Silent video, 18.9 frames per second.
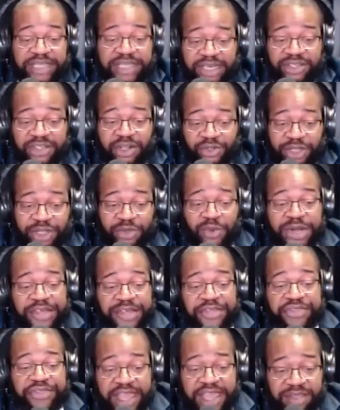talk to, I want to
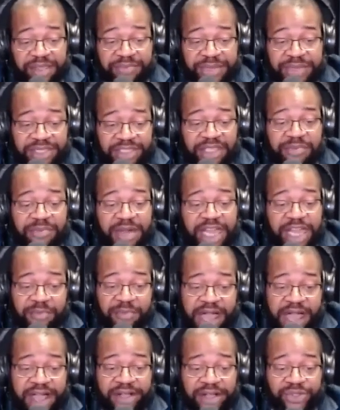thank Miss Imani
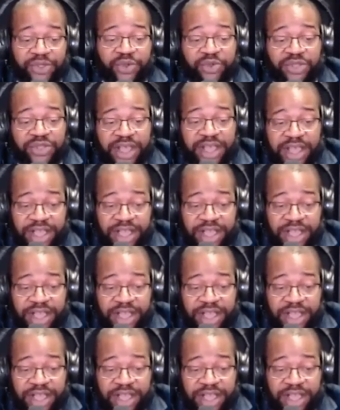Miles, who's